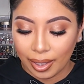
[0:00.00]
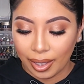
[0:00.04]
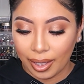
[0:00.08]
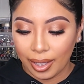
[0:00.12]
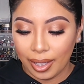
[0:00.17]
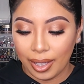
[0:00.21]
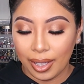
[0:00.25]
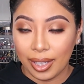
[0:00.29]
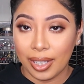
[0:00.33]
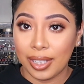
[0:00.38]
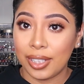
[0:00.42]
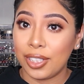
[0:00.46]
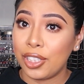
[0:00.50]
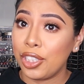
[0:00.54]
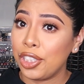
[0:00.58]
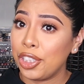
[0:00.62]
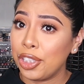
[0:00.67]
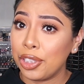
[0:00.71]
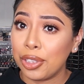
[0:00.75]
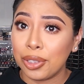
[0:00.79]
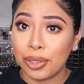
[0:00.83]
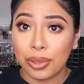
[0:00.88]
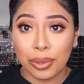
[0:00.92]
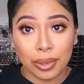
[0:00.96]
And you
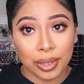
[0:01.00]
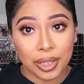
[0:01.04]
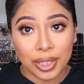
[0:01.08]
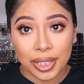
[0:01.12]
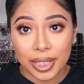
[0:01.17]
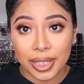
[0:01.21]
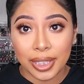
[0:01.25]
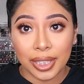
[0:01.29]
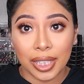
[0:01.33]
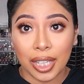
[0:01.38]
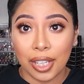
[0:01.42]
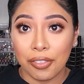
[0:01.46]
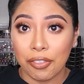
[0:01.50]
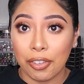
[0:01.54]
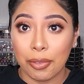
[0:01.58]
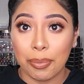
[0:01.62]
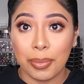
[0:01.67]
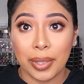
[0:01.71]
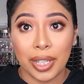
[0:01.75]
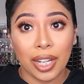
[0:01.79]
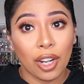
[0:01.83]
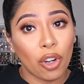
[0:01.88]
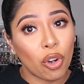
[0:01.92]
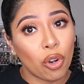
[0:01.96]
know, quarantine life, I've
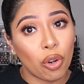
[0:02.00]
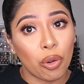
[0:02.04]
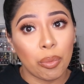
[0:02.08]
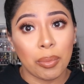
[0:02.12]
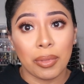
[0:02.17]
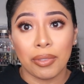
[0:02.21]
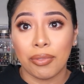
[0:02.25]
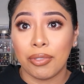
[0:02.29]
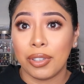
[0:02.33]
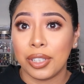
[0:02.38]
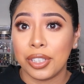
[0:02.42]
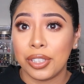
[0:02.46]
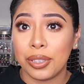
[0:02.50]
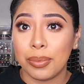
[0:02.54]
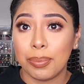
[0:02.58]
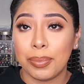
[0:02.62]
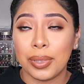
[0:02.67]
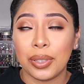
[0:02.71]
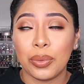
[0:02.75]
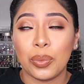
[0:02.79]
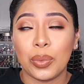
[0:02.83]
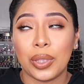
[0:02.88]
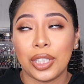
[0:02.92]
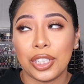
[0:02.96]
been at home, I've
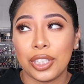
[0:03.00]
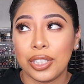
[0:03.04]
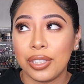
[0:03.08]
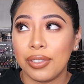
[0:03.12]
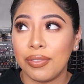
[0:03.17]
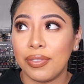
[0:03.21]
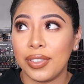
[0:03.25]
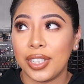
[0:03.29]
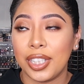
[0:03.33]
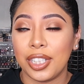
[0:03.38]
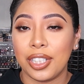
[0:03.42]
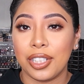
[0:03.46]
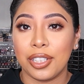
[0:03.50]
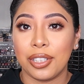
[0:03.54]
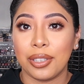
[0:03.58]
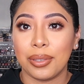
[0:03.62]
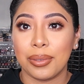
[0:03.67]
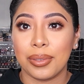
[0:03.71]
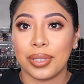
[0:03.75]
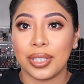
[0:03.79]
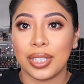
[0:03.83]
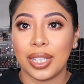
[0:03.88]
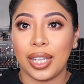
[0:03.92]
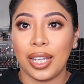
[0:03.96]
been watching
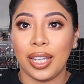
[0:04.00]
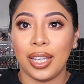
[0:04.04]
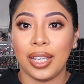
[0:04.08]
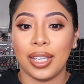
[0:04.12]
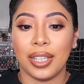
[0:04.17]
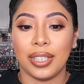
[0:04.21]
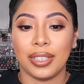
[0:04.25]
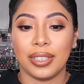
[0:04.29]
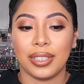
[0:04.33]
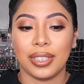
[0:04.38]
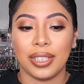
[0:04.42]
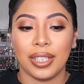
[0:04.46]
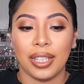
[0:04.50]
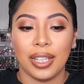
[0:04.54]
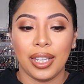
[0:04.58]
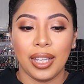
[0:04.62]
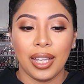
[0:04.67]
videos, and